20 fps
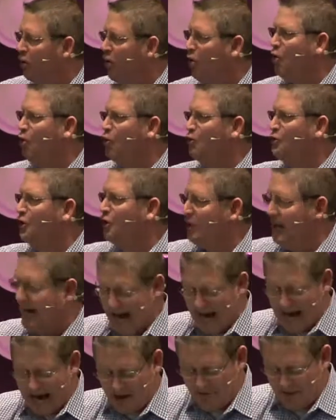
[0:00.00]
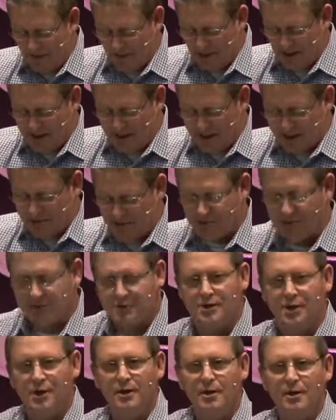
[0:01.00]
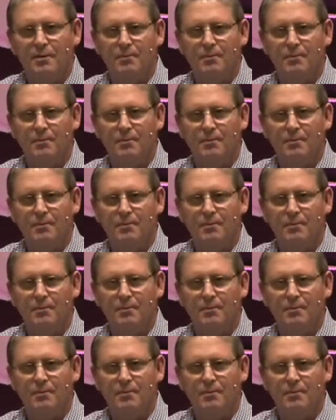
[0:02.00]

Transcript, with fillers: older athletes